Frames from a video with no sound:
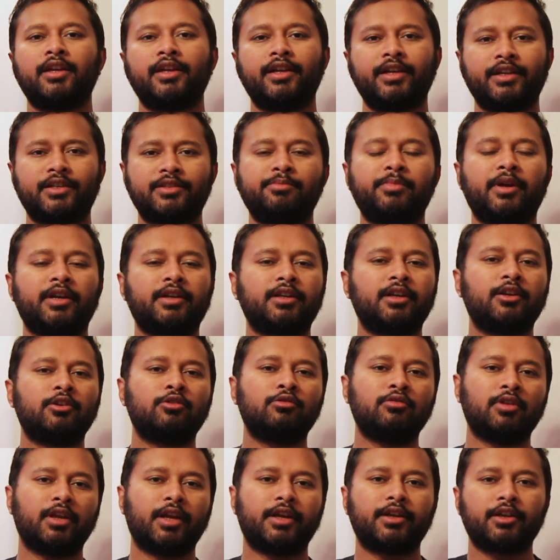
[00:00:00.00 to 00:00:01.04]
it's better
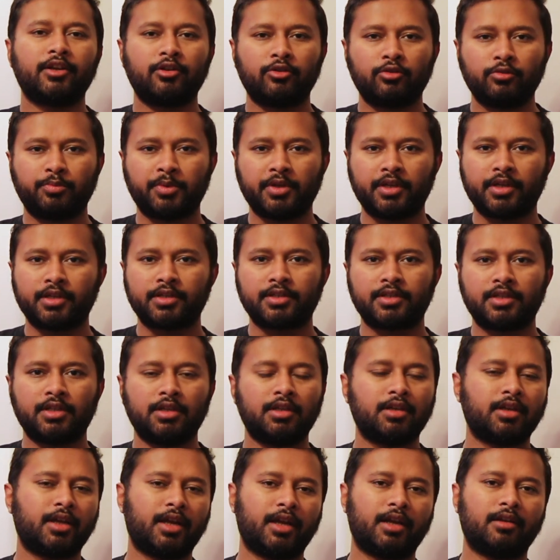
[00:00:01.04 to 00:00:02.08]
to get into
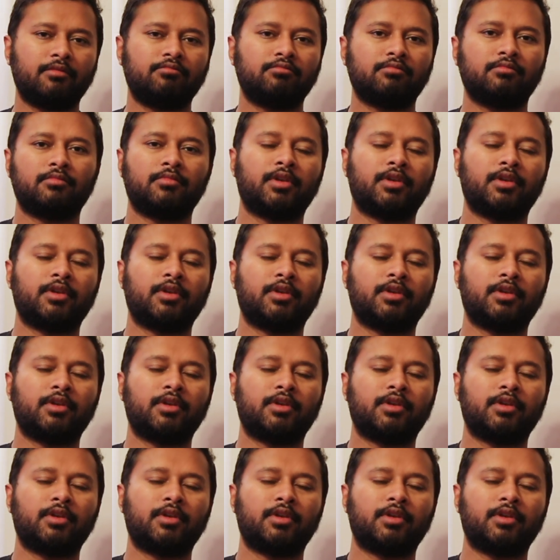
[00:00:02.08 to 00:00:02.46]
PhD and